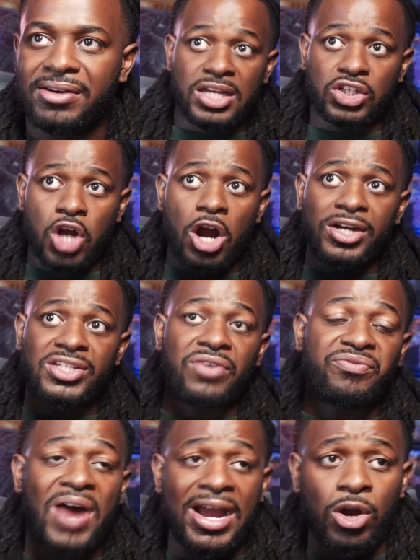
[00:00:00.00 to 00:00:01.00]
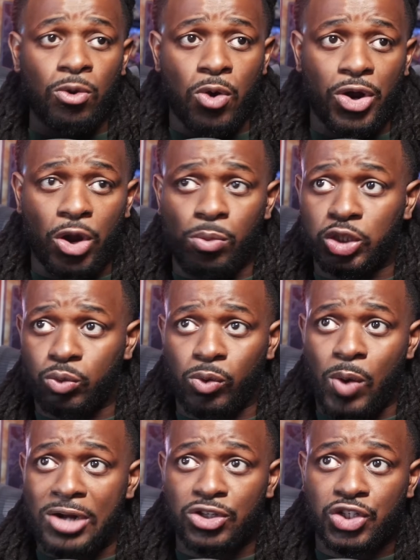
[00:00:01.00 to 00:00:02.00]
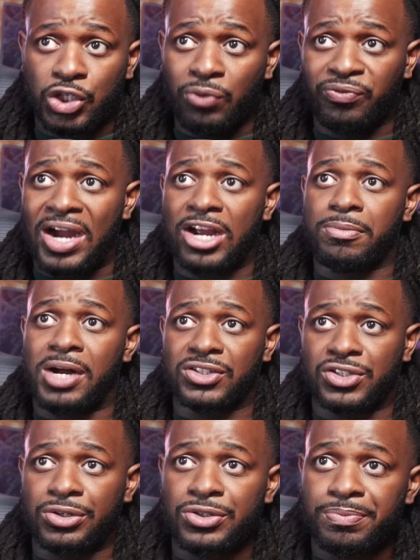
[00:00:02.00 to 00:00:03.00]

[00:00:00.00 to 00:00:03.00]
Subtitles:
This card is a Fire Warrior, which requires 2 fire monsters.